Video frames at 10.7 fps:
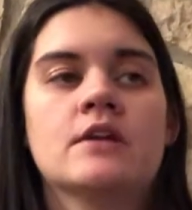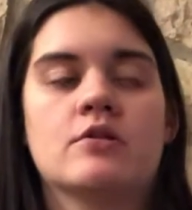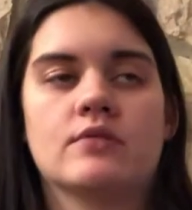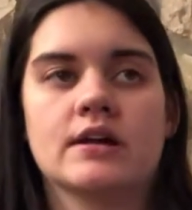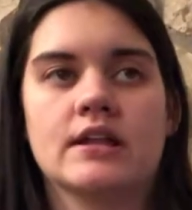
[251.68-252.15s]

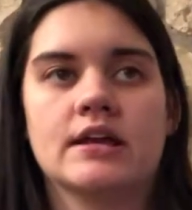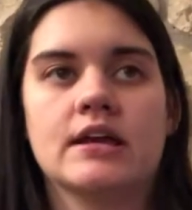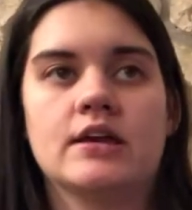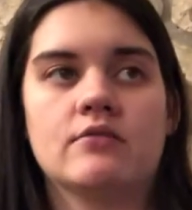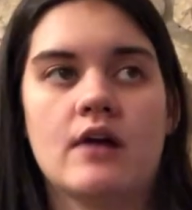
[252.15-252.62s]

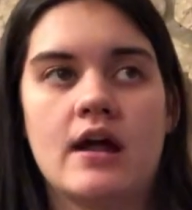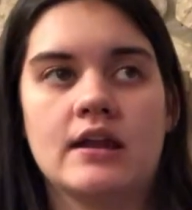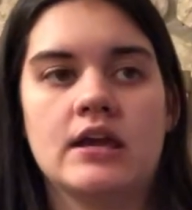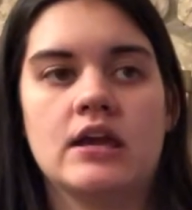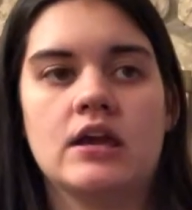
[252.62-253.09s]
really
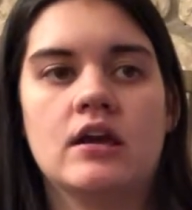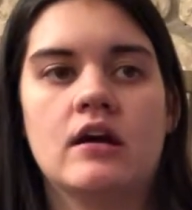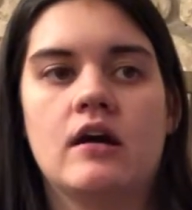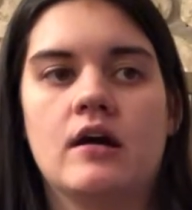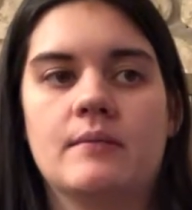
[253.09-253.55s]
runny.
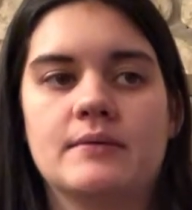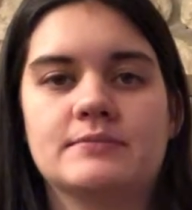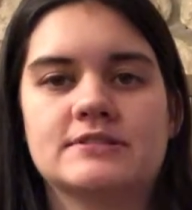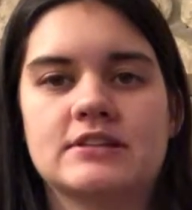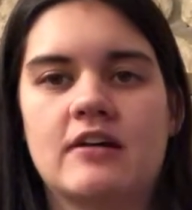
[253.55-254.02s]
Um,
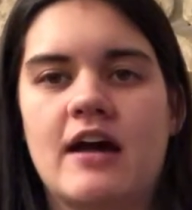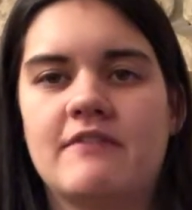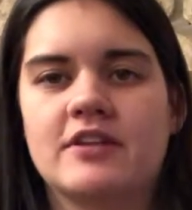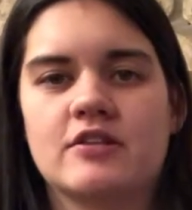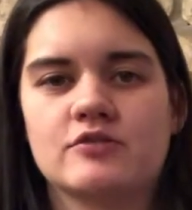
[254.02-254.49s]
I'm still
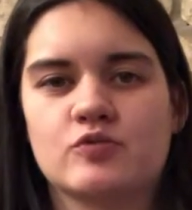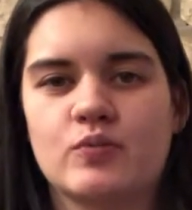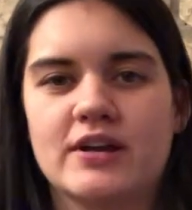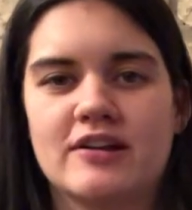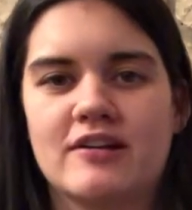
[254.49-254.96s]
having those
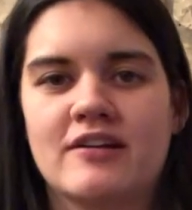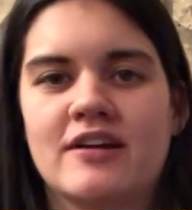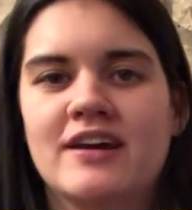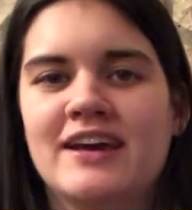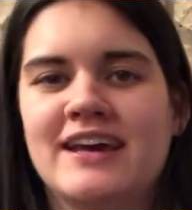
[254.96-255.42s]

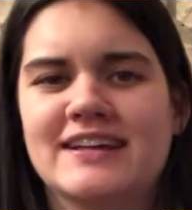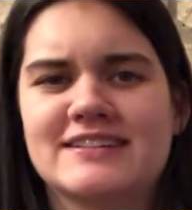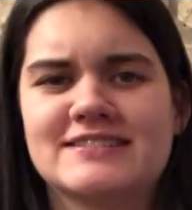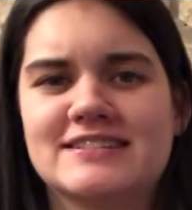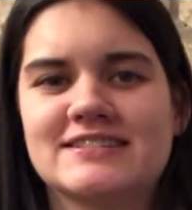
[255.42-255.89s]
weird
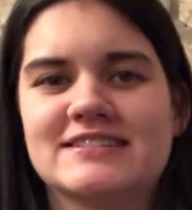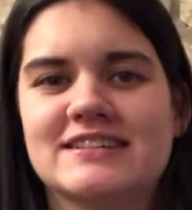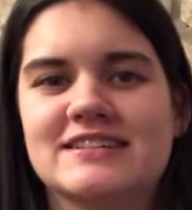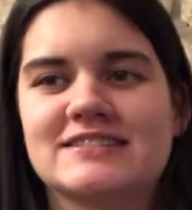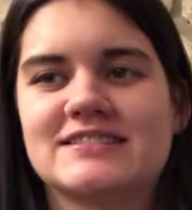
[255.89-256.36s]

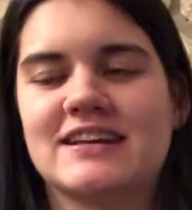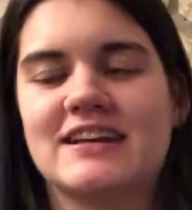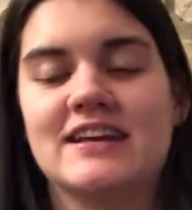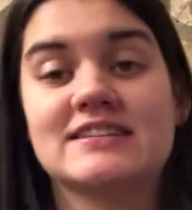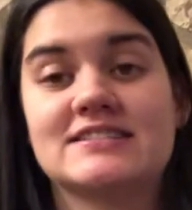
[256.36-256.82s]
instances
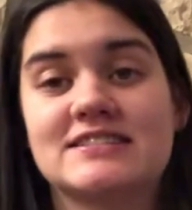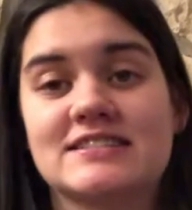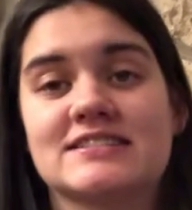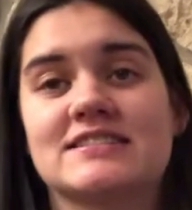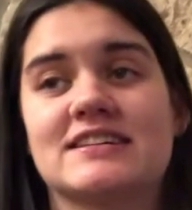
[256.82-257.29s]

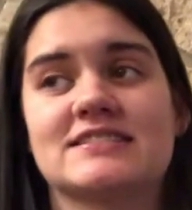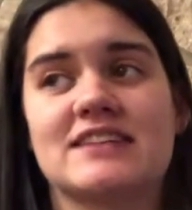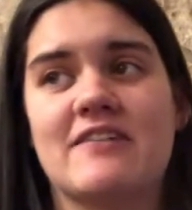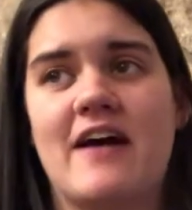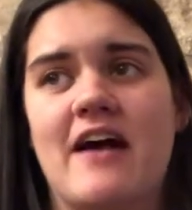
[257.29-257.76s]
instances
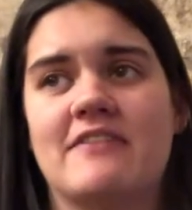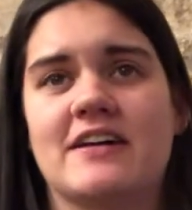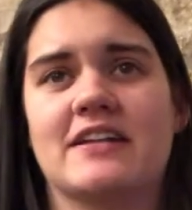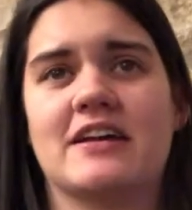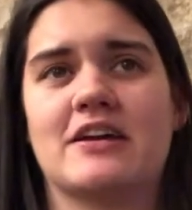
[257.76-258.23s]
of
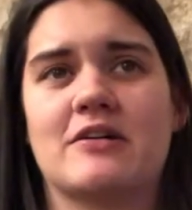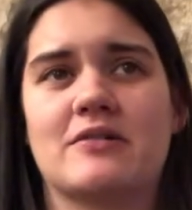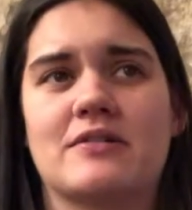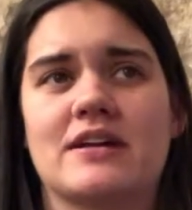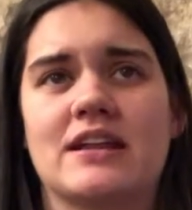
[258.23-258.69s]
having like a
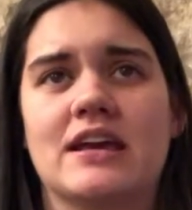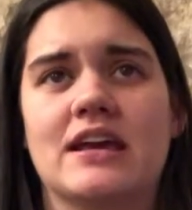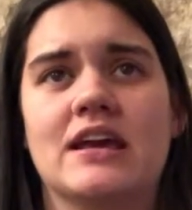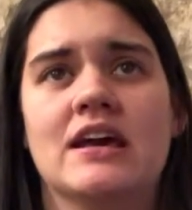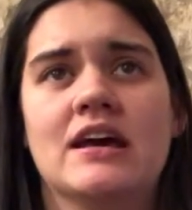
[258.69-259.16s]

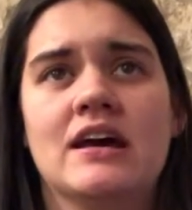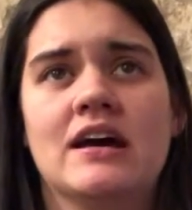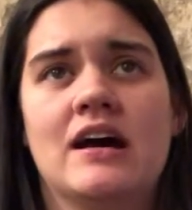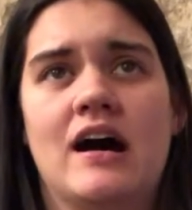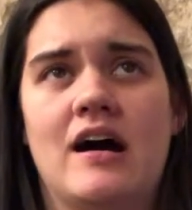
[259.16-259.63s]
really
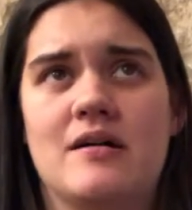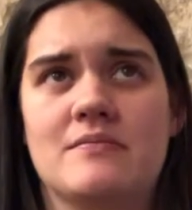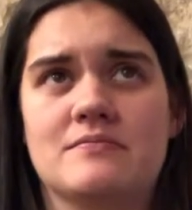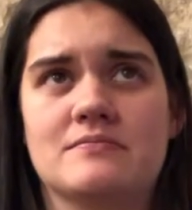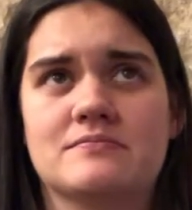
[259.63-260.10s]

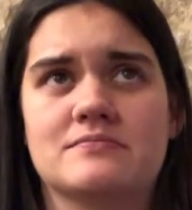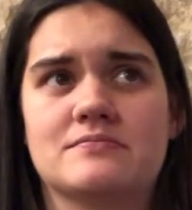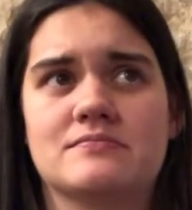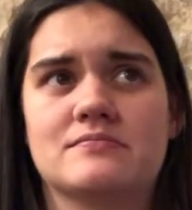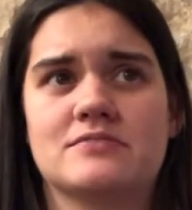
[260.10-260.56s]
um,
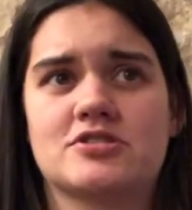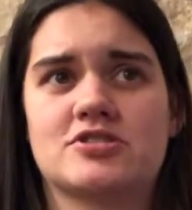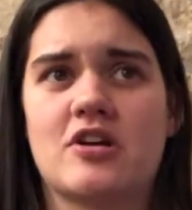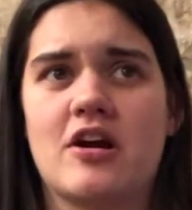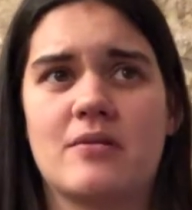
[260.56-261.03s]

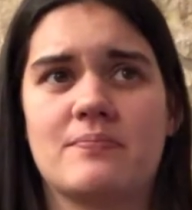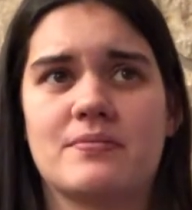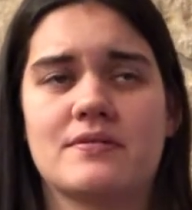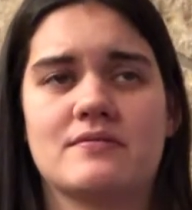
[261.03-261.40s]
sharp